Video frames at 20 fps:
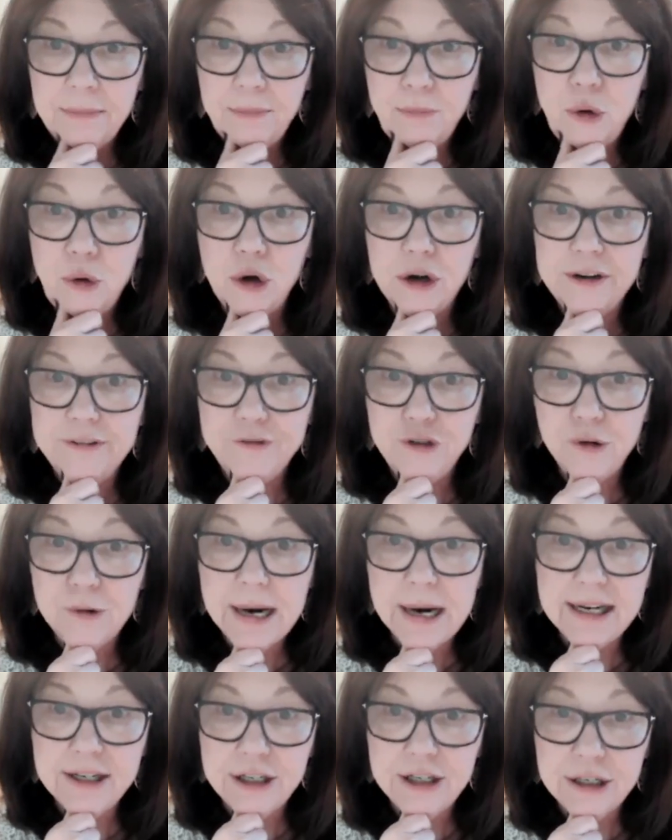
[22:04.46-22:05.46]
board of
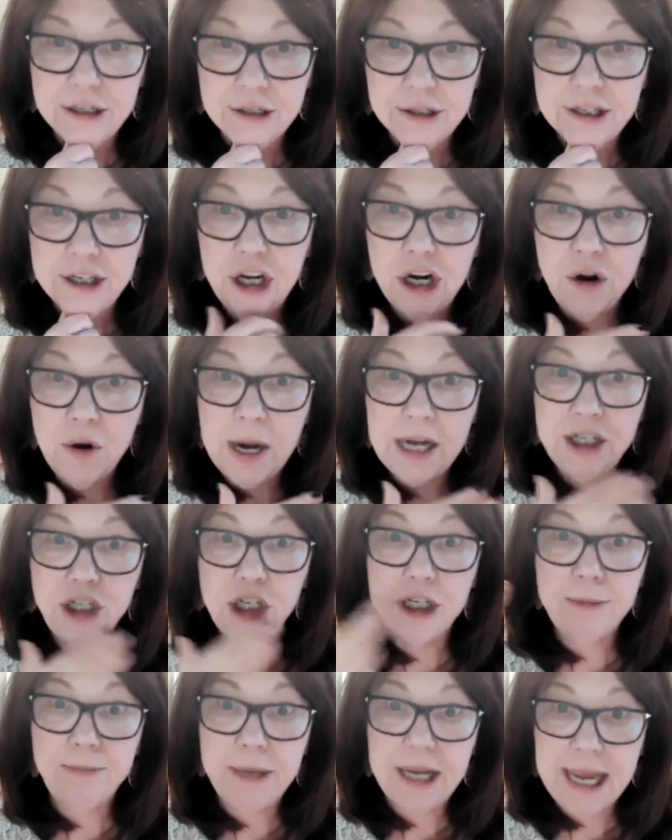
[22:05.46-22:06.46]
directors. I
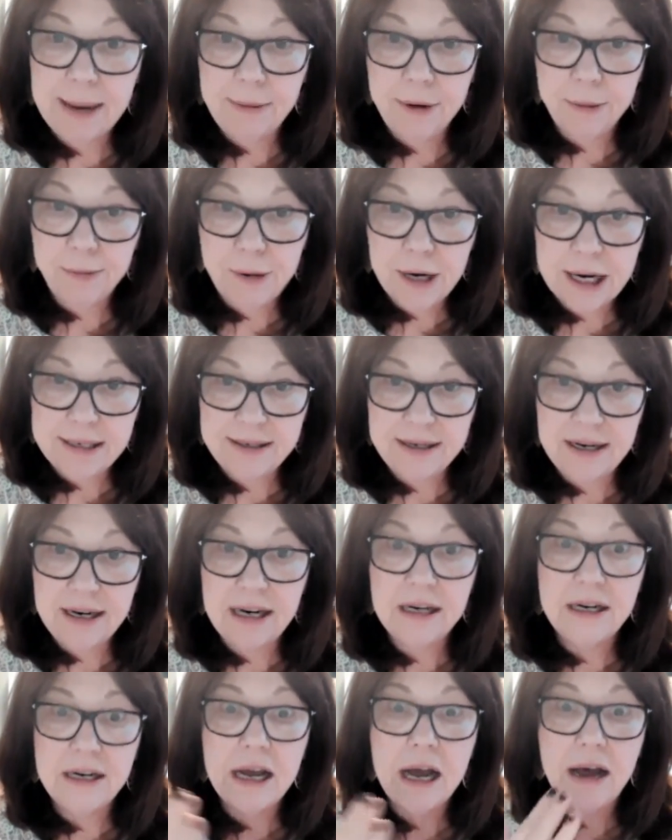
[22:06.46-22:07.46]
just became a
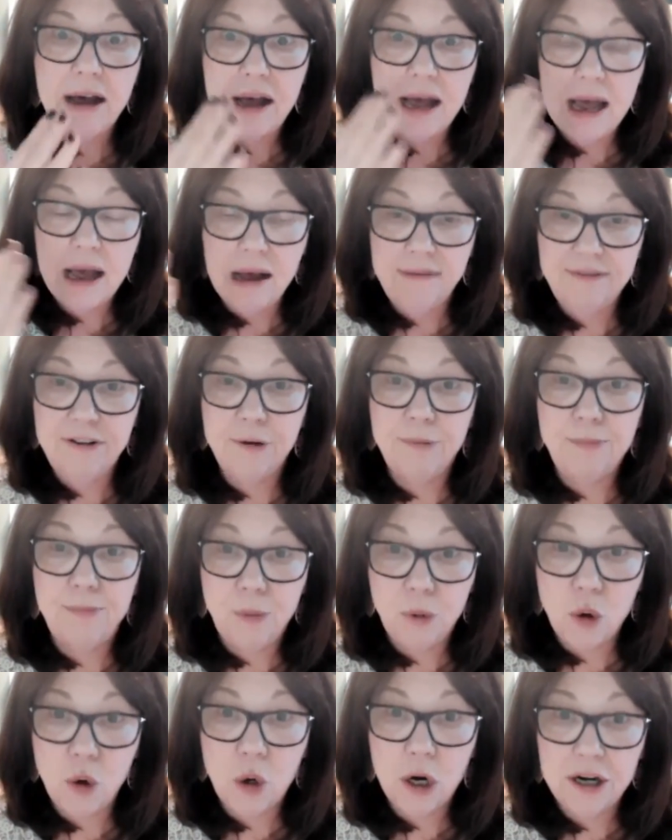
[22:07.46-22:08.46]
president of a
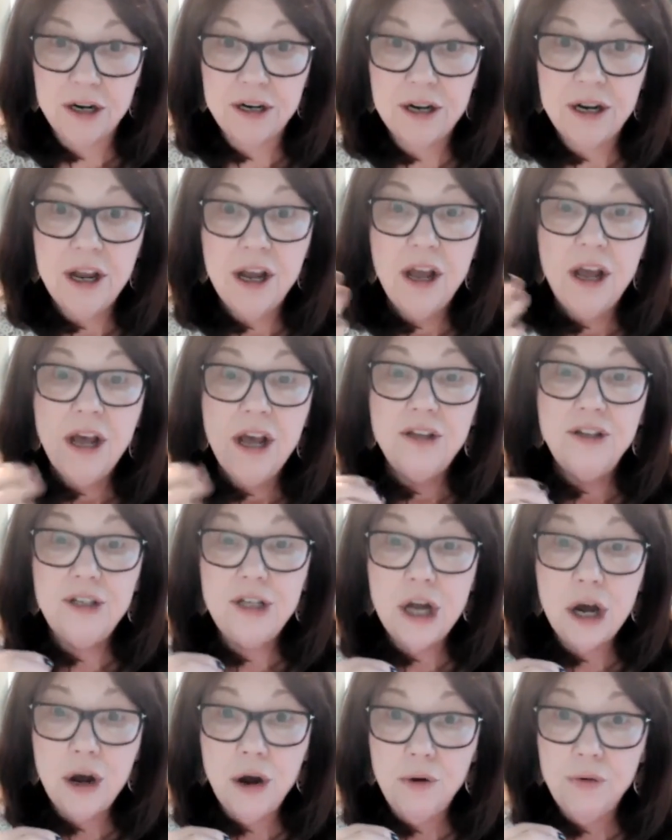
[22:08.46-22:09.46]
board.
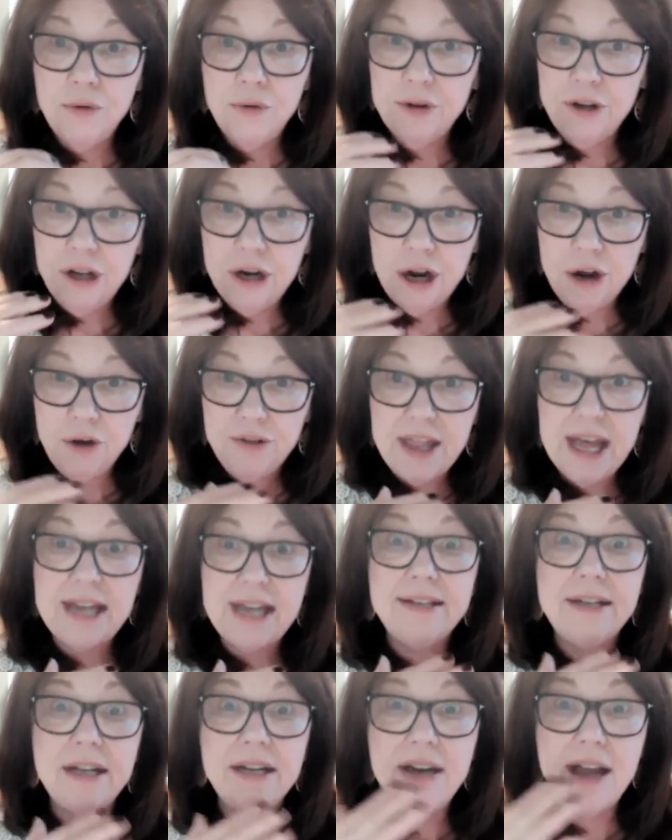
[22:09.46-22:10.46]
So,
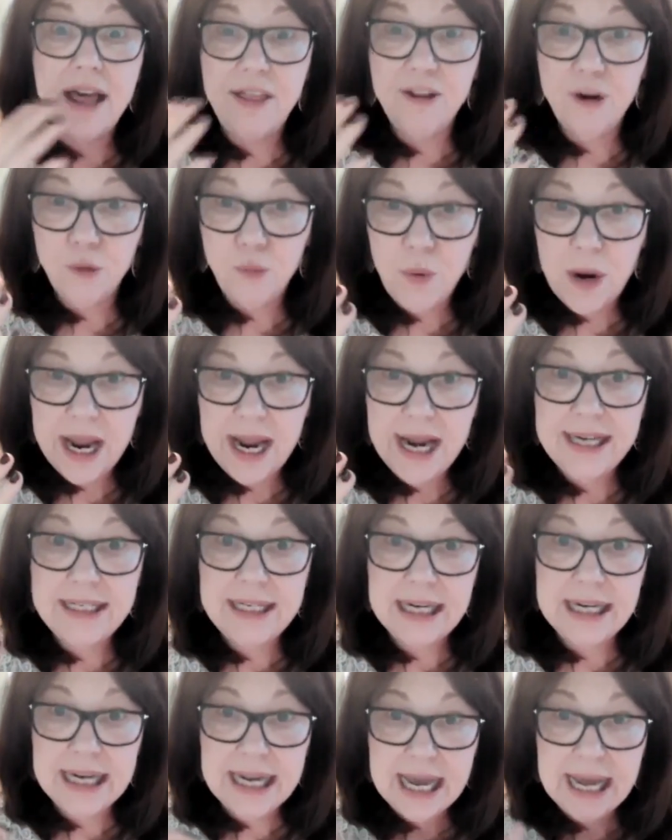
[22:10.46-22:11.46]
that's another way
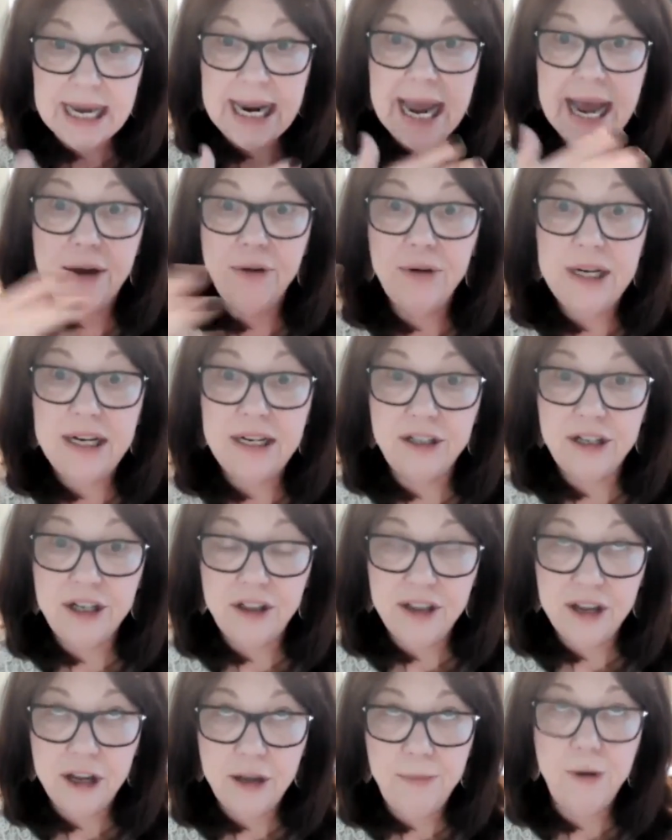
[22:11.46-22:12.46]
to get out into
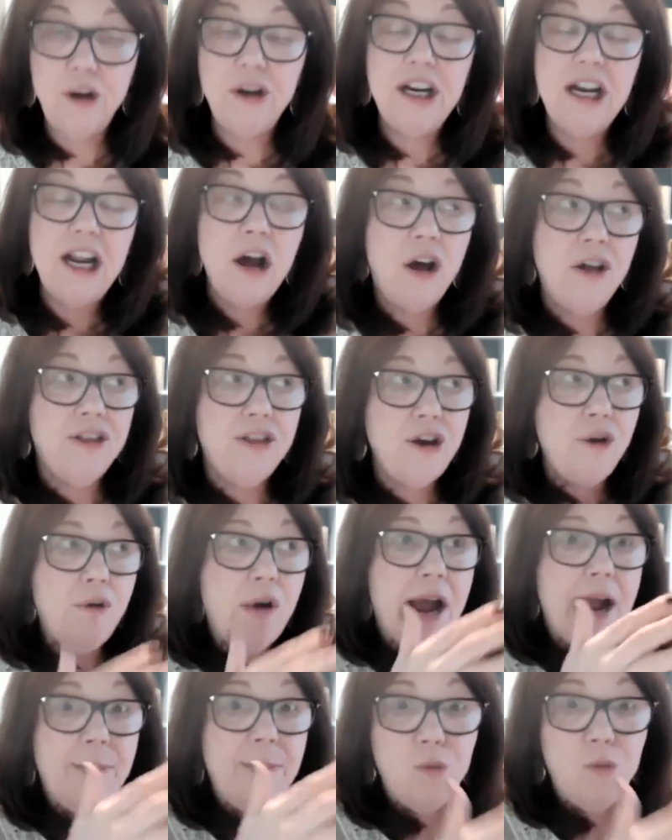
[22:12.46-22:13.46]
the community. Although
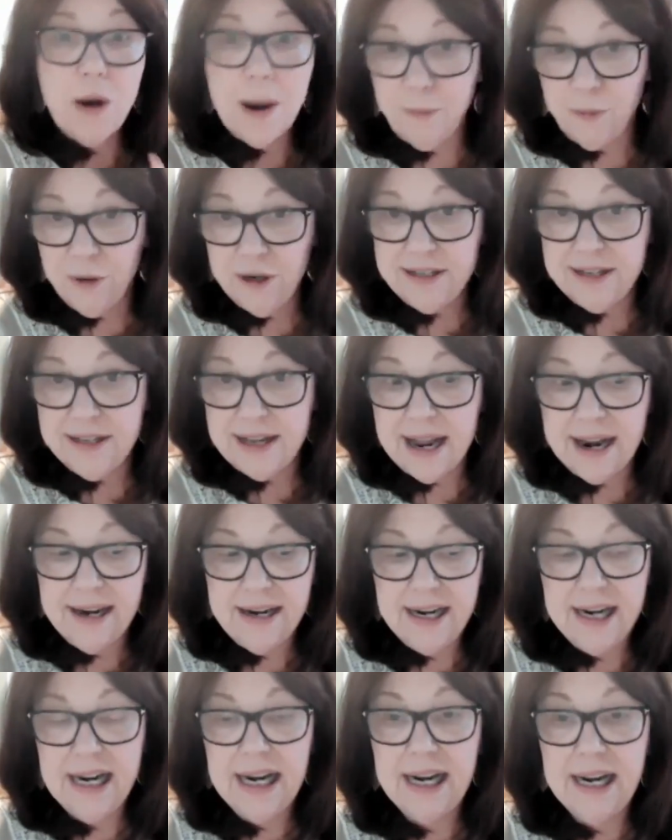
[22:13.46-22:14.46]
I'm
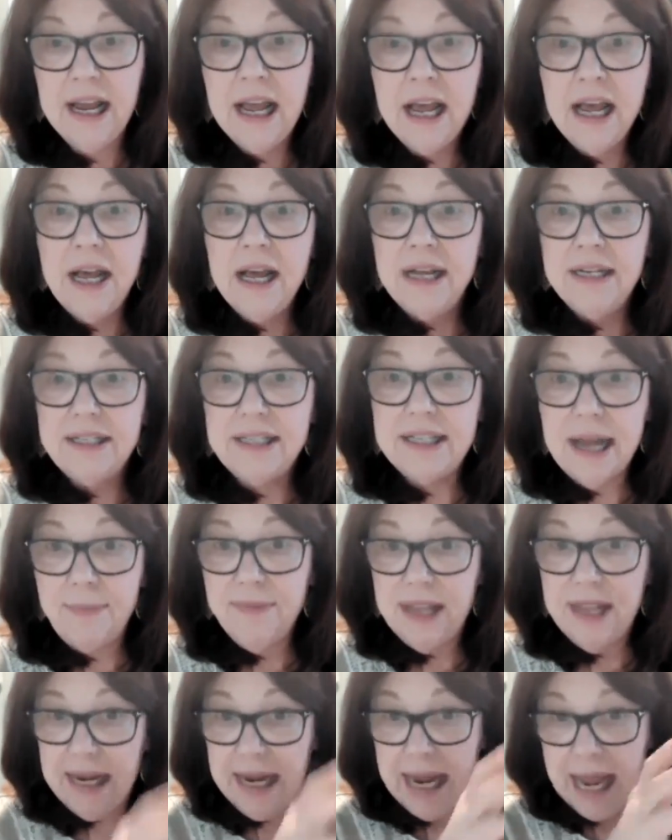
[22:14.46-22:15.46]
representing
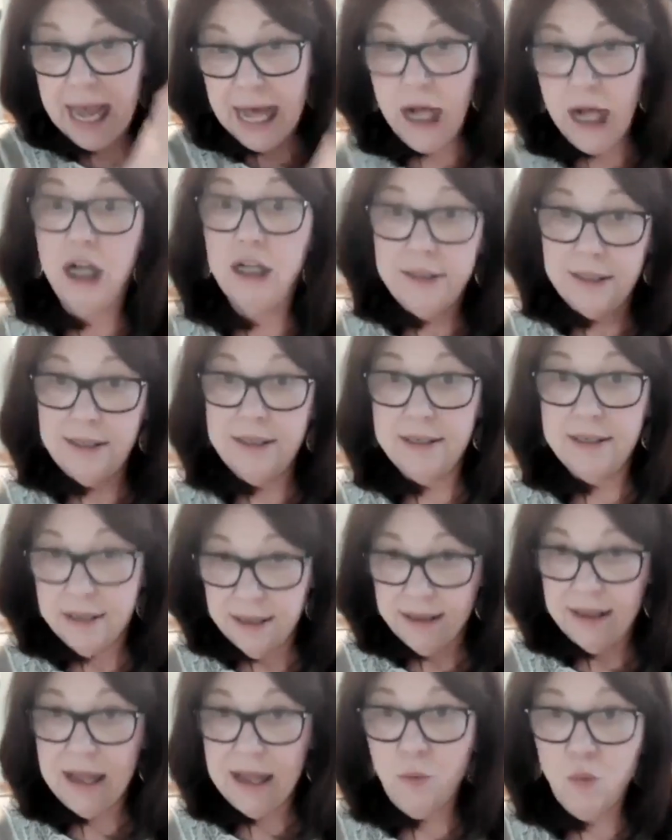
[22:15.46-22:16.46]
something else
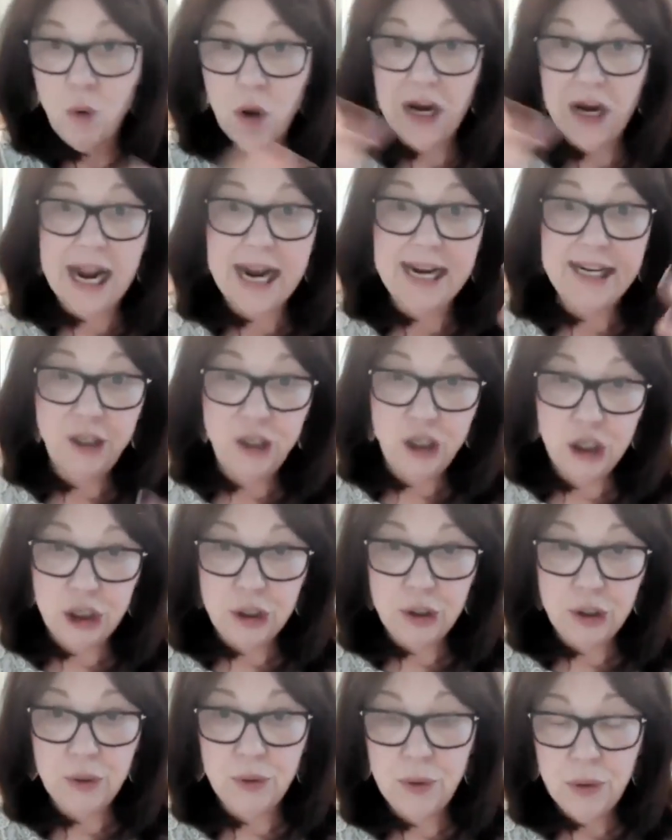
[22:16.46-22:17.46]
than what I
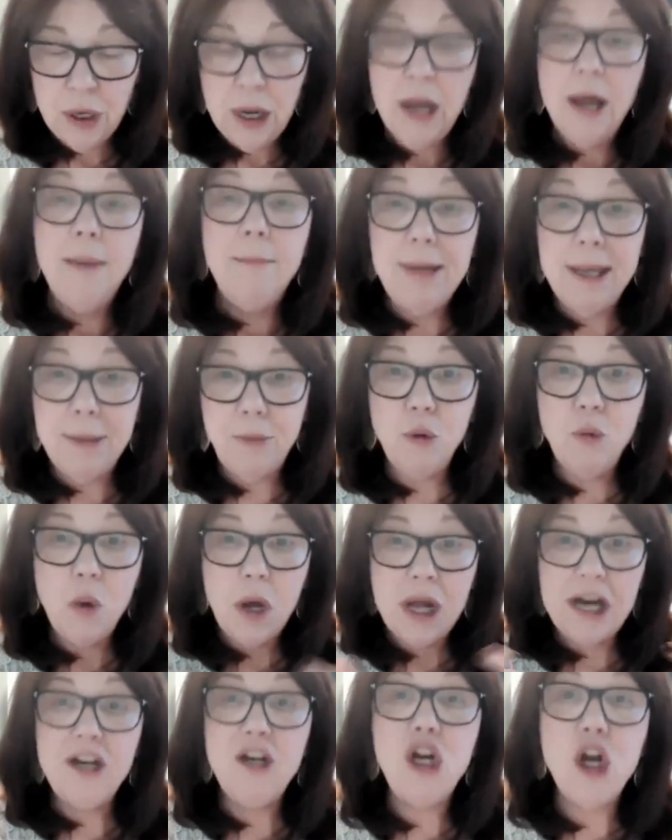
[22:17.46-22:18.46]
do, people
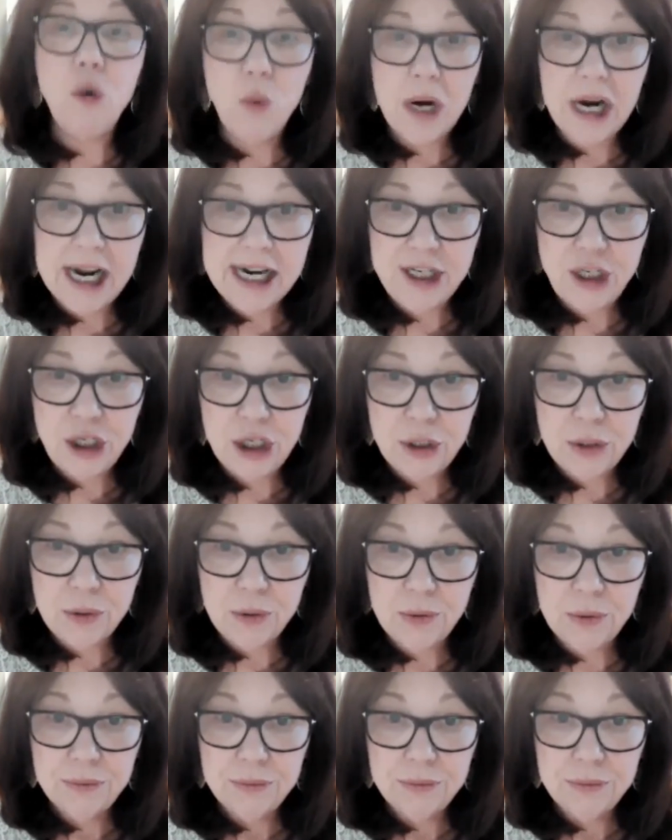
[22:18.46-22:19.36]
want to know what I do.